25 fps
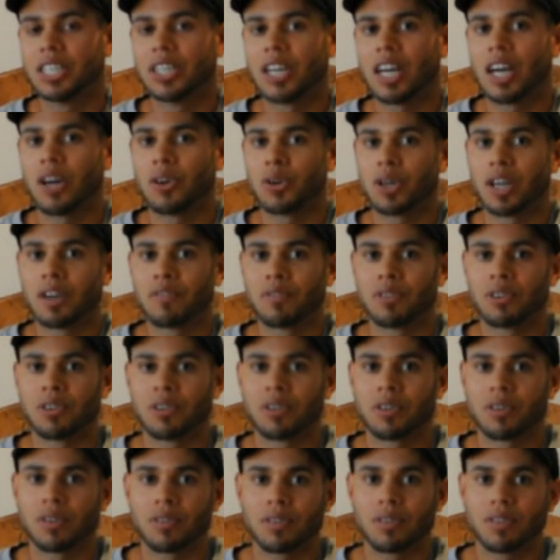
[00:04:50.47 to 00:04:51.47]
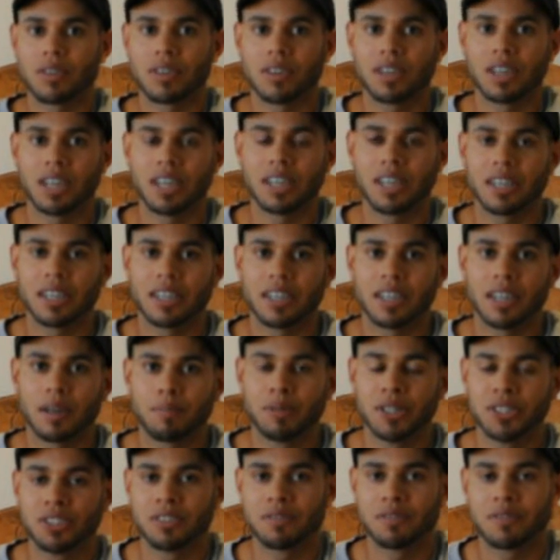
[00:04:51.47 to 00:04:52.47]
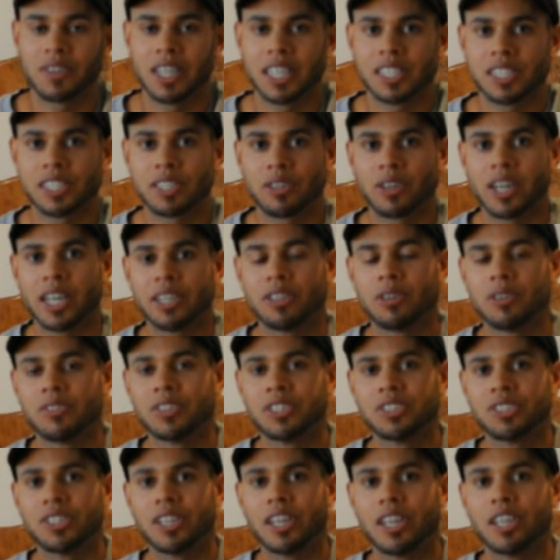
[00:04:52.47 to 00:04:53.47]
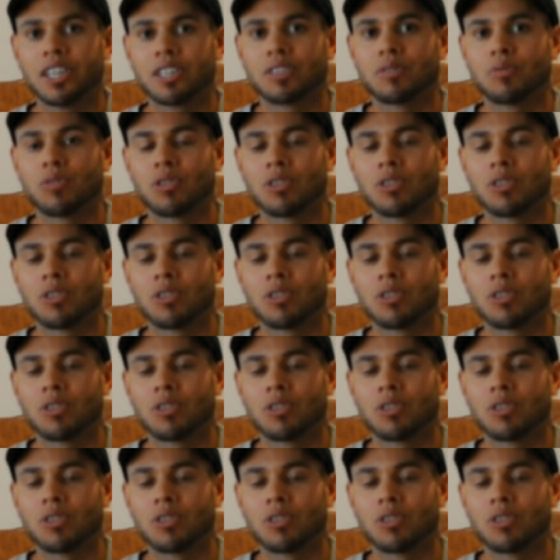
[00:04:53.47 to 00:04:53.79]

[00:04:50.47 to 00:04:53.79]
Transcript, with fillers: However, uh, Pigeon Fancier I know in the genetic